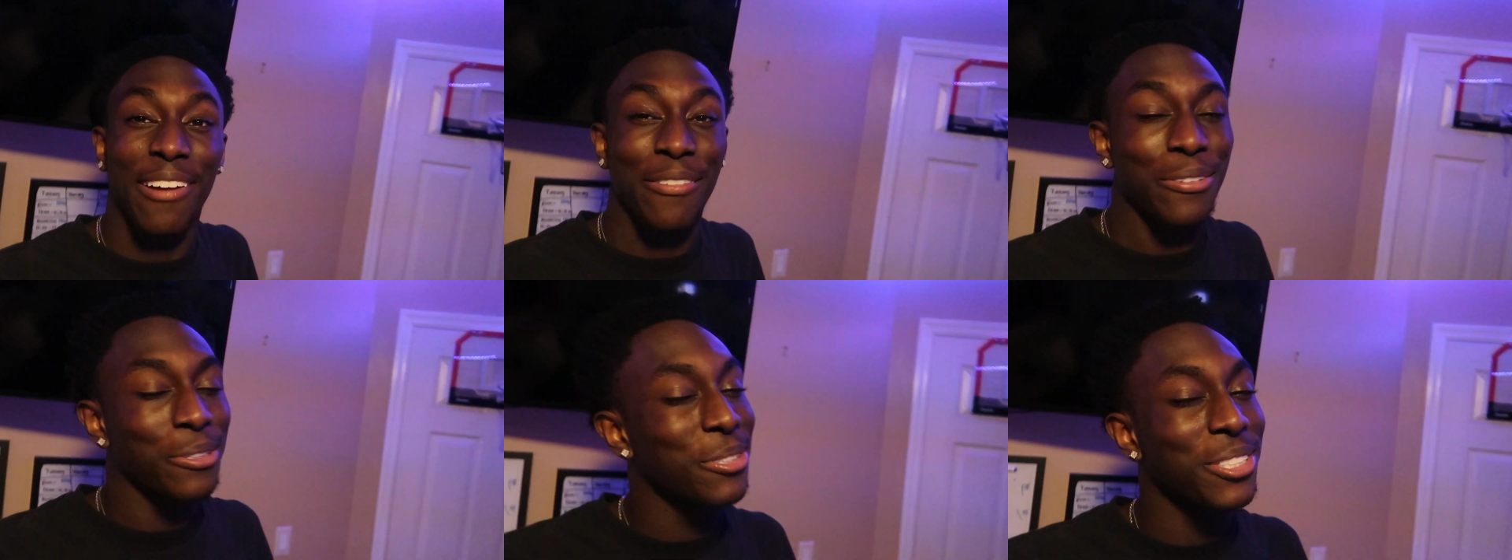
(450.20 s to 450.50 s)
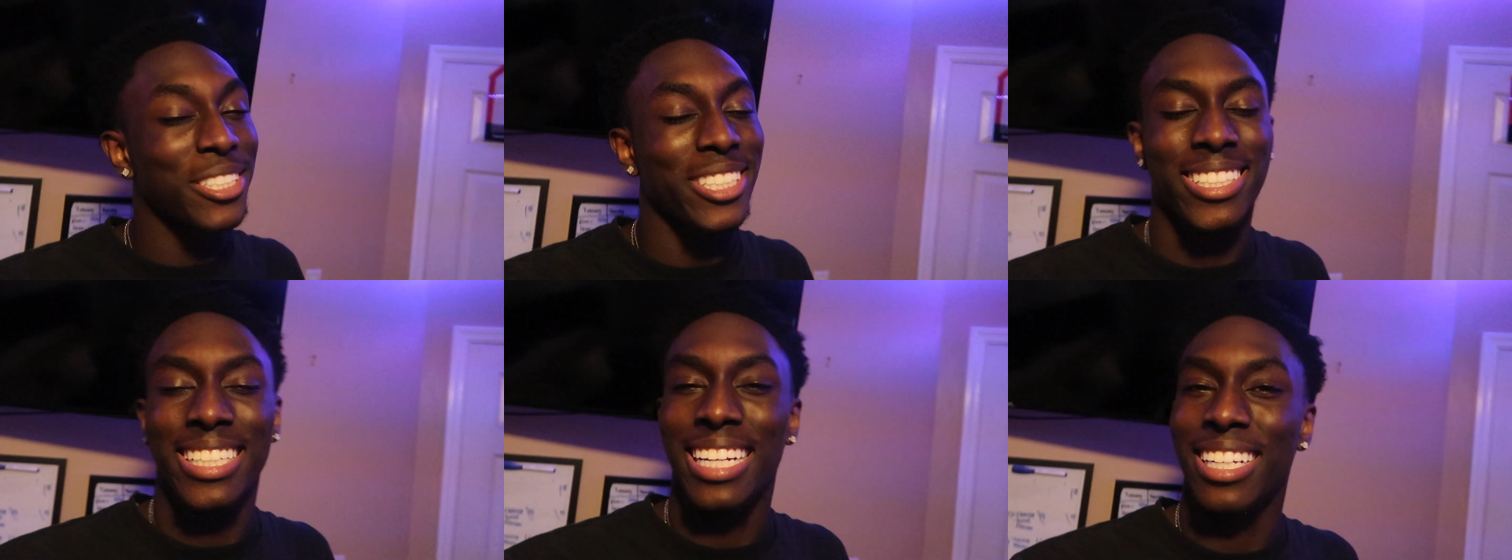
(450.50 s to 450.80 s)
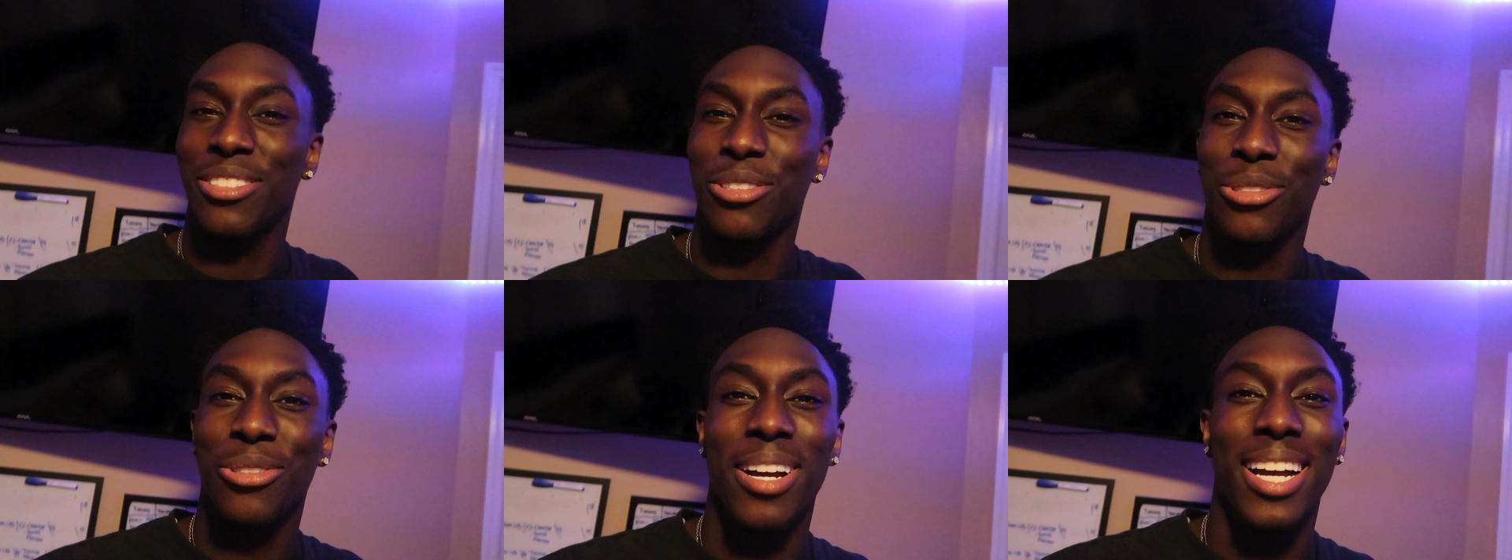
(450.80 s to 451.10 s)
you're new to the
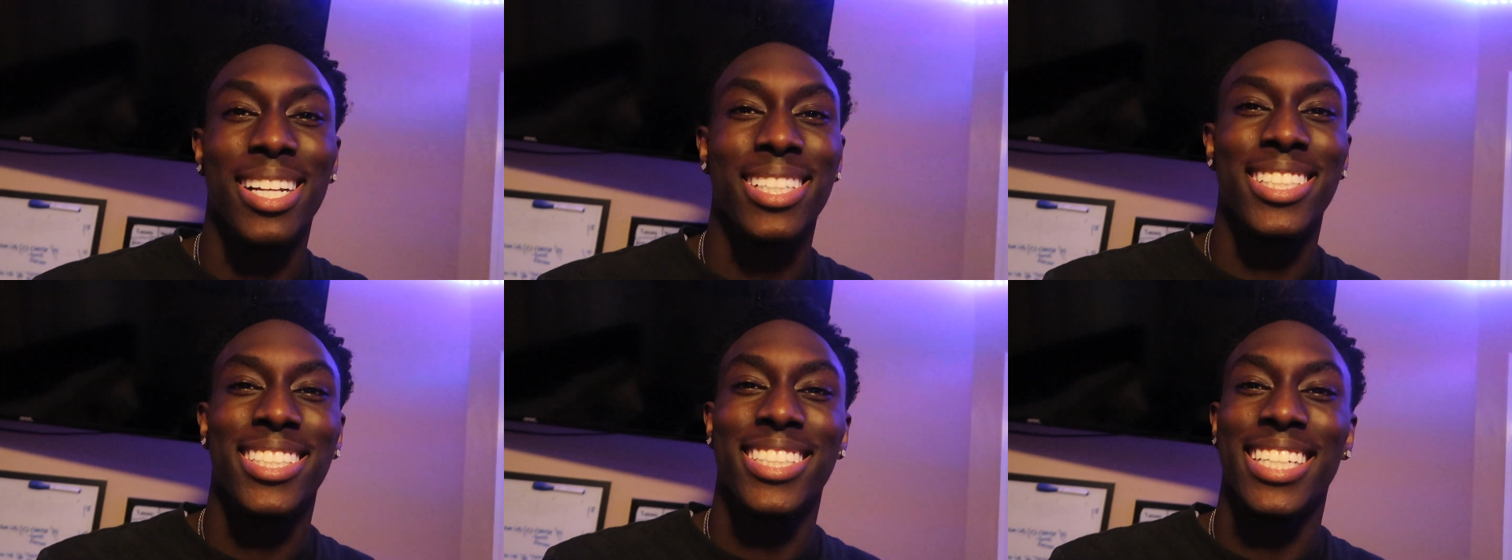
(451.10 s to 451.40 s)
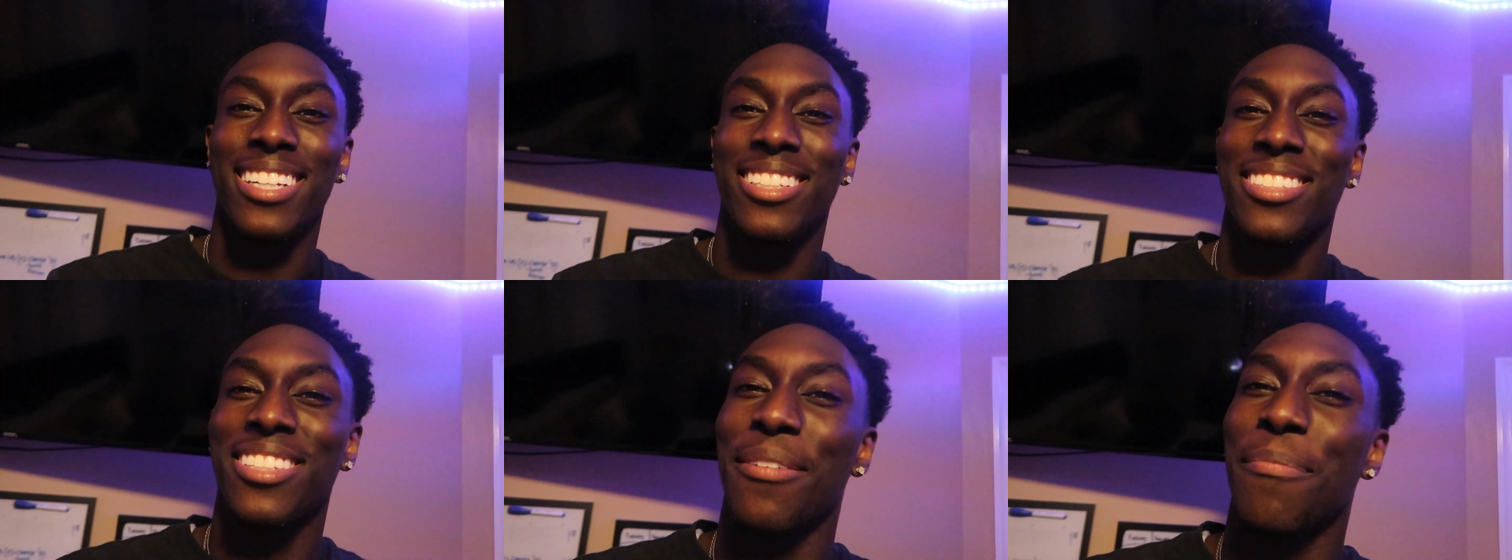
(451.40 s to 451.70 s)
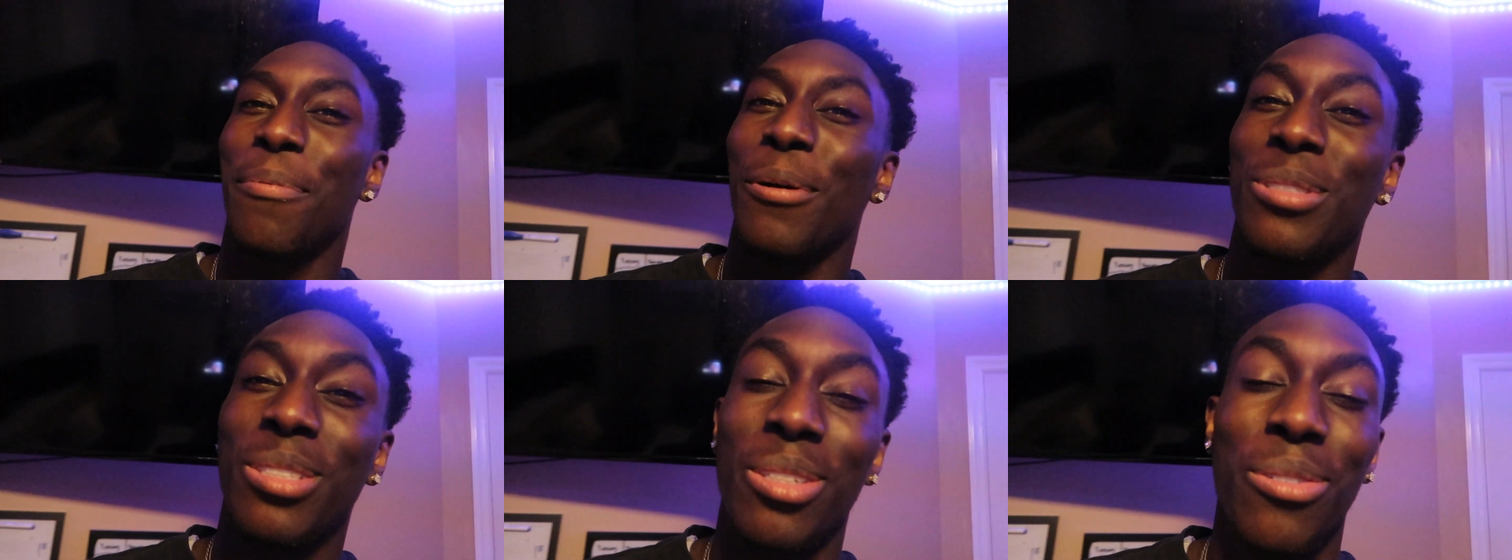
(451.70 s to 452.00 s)
channel, subscribe to the channel, turn
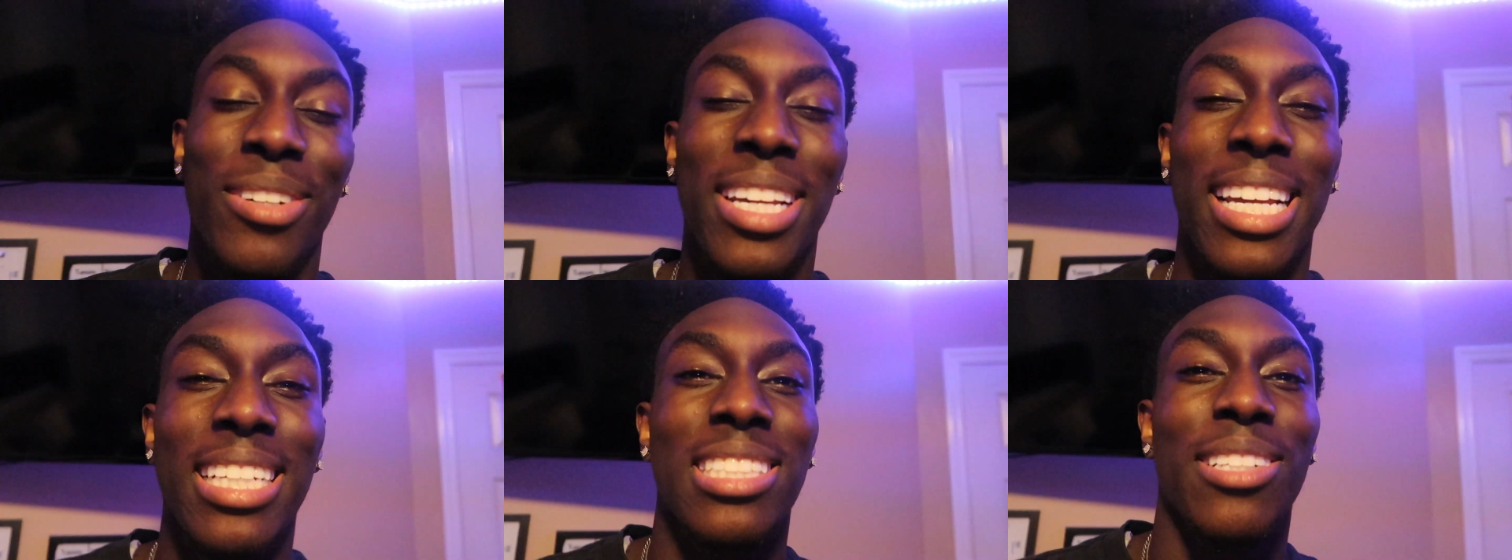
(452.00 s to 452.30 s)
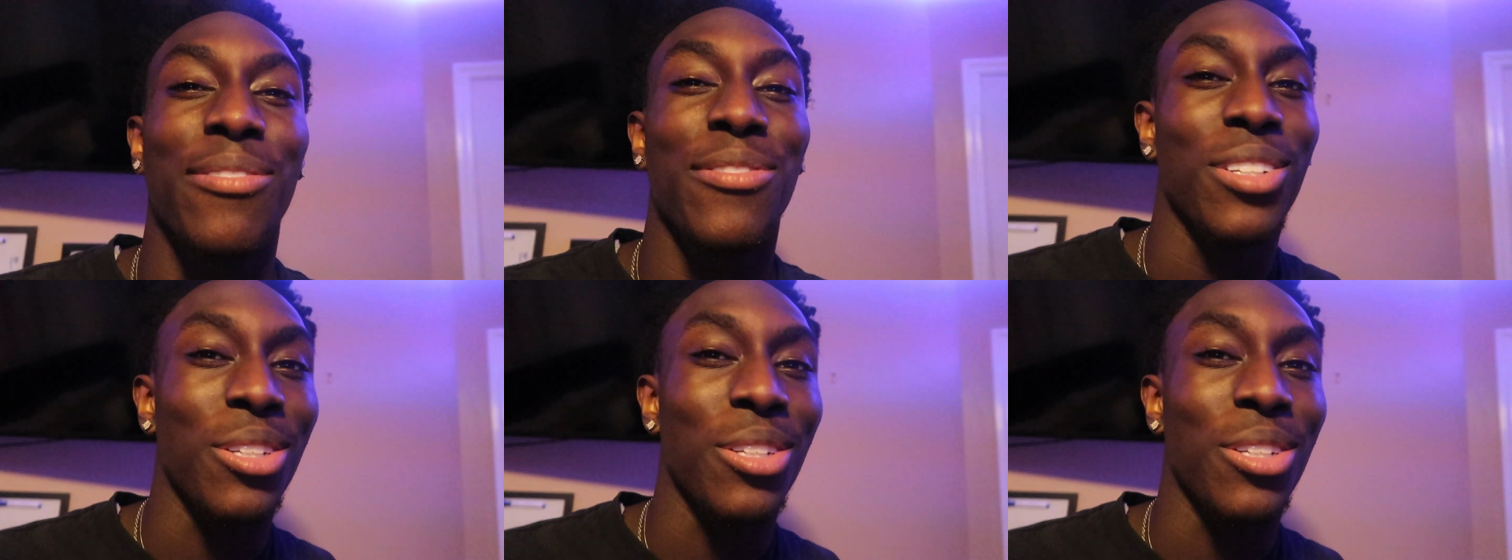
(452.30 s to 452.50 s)
the post notification.